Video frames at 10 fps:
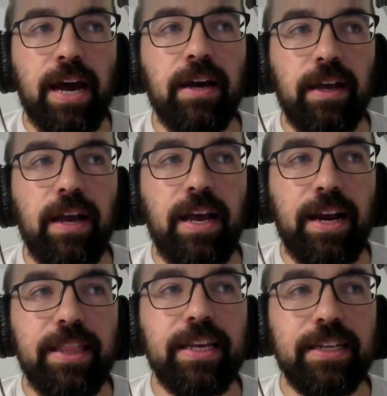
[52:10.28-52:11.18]
Yeah,
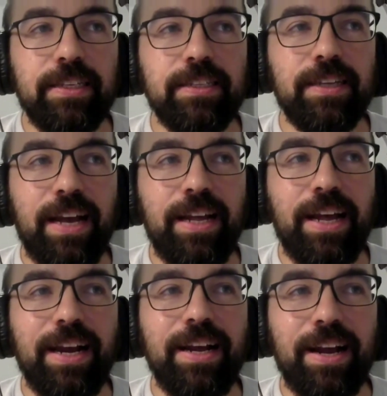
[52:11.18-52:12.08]
and I think
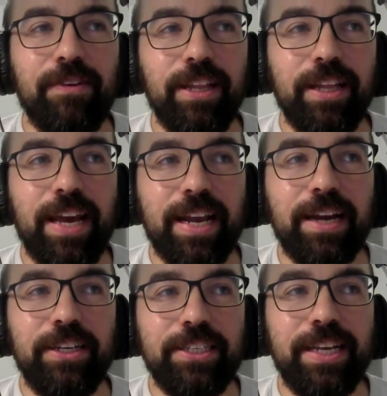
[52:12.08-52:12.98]
I really like
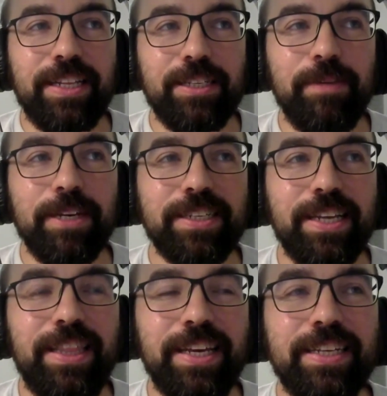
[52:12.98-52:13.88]
how you say this, because
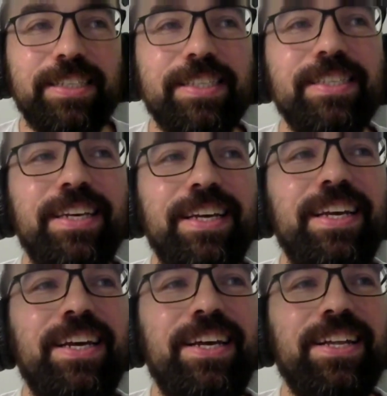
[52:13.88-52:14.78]
I think it's
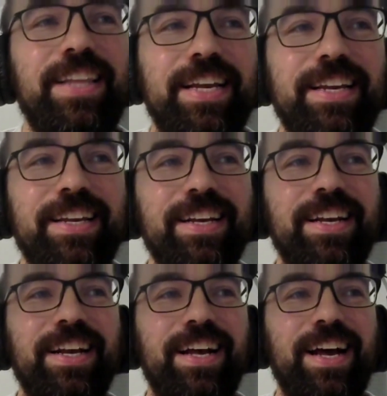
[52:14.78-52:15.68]
like,
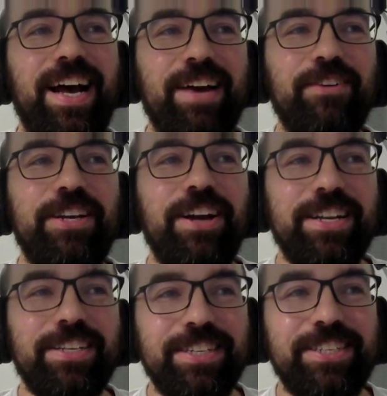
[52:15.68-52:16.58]
I would
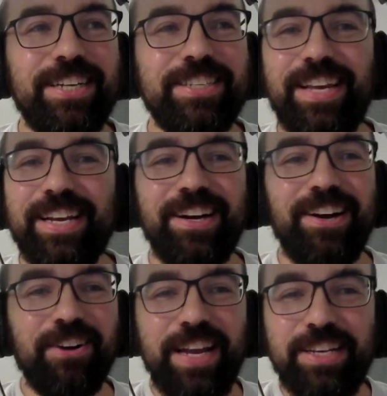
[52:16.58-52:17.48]
not suggest
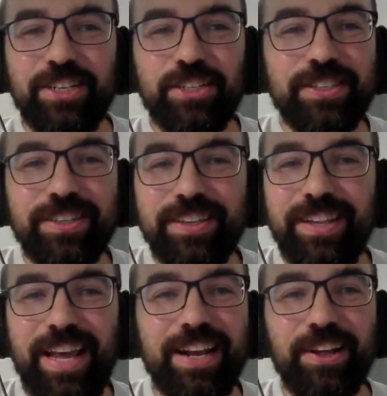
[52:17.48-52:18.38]
like, okay, just
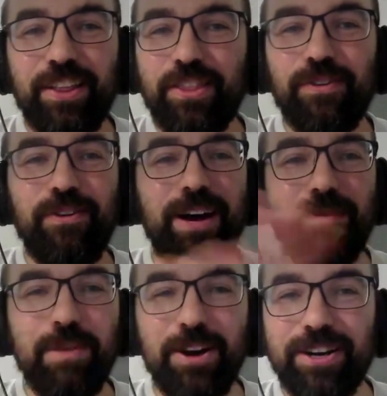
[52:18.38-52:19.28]
like throw
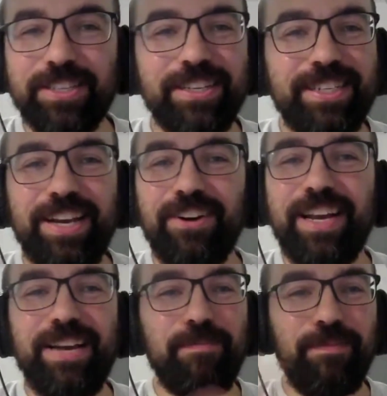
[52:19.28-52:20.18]
out parts and say,
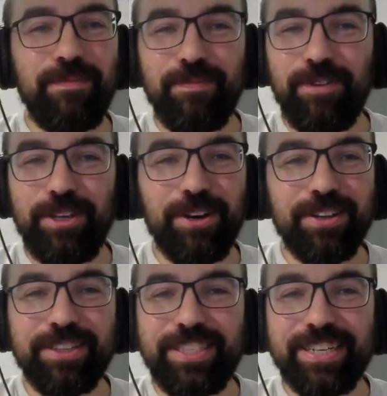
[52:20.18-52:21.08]
okay,
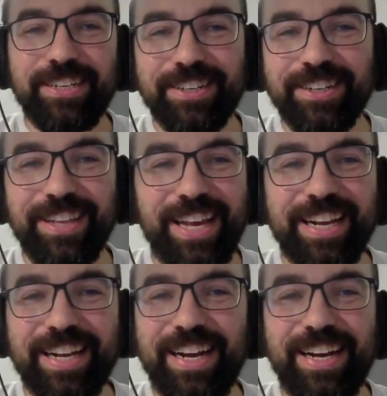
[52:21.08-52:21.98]
y'all tinker,
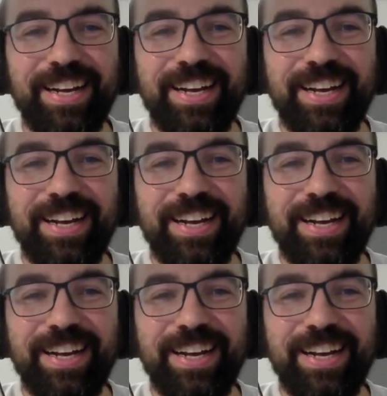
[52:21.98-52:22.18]
like